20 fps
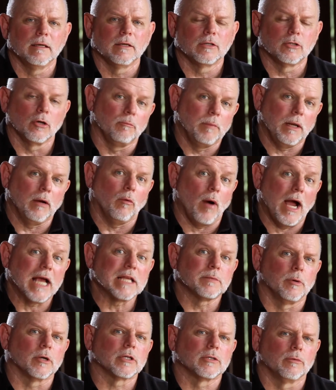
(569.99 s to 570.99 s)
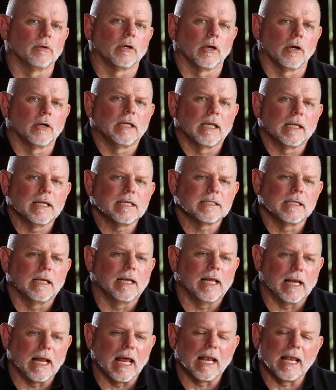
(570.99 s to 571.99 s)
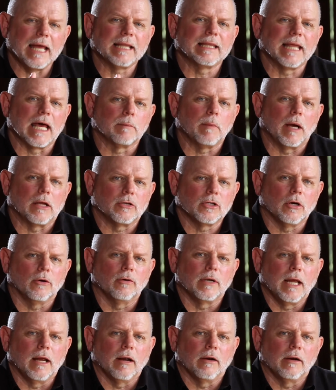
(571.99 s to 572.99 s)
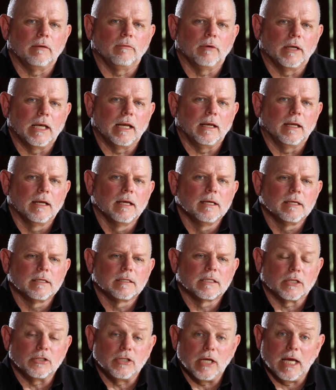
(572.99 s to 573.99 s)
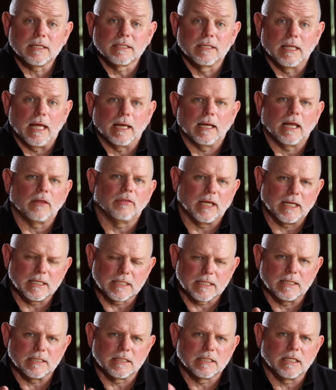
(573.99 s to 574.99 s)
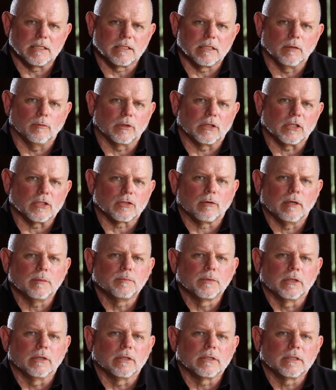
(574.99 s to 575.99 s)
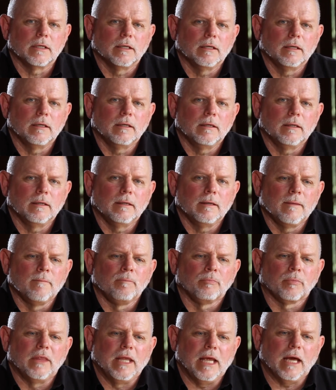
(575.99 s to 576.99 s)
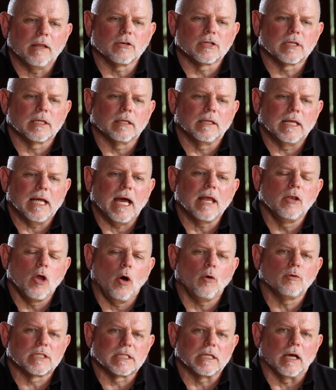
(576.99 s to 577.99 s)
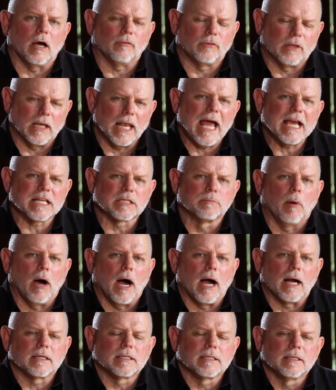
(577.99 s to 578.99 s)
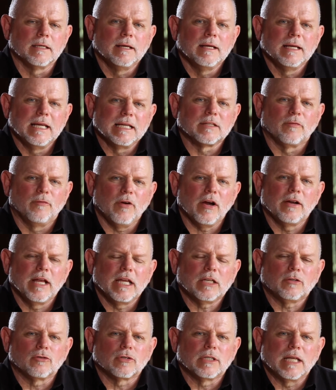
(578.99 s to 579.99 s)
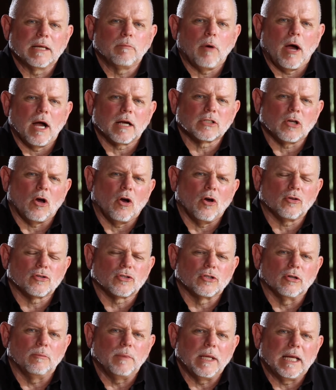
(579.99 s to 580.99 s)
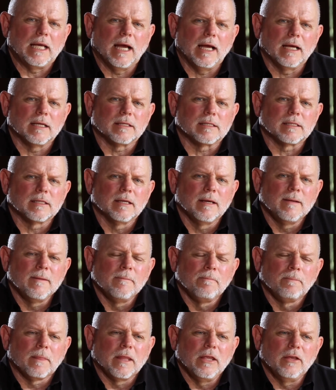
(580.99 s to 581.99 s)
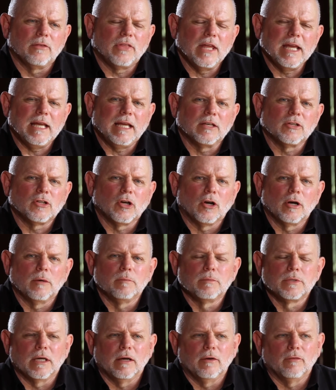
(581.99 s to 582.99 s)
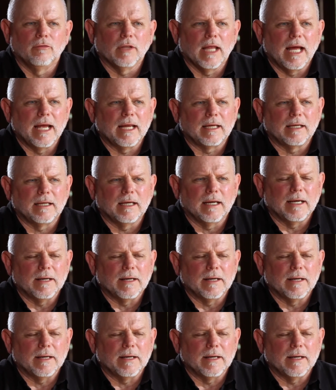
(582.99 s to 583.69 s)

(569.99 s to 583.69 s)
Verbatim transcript: So it'd be a wise person would learn to listen to it. I like that about Joe and Harry when they suggest that. I think it's consistent with the Scriptures. The unknown self, the last box, is a very interesting box also, because you think in terms of, like,